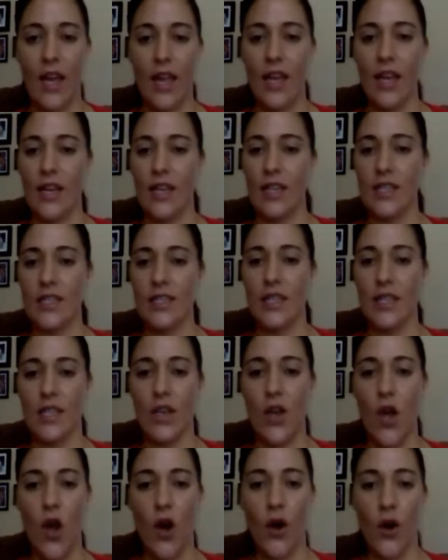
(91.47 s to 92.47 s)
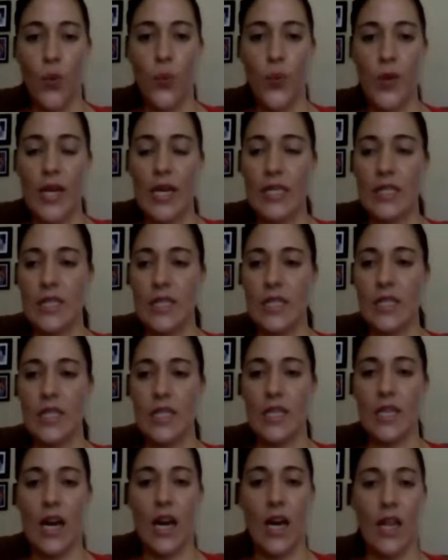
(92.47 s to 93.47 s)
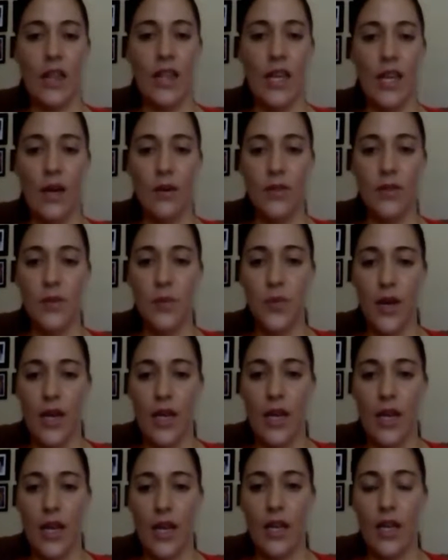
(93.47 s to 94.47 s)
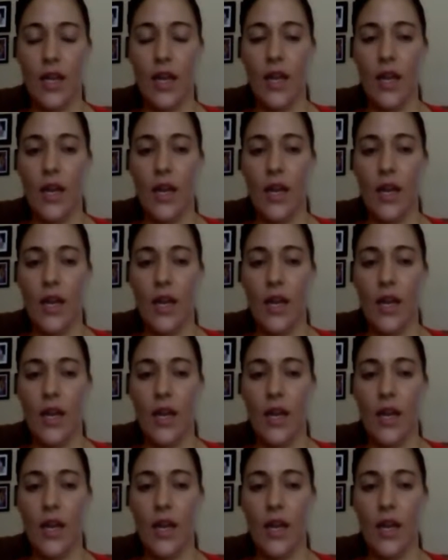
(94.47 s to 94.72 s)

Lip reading: and I said no because I did not think I was pregnant.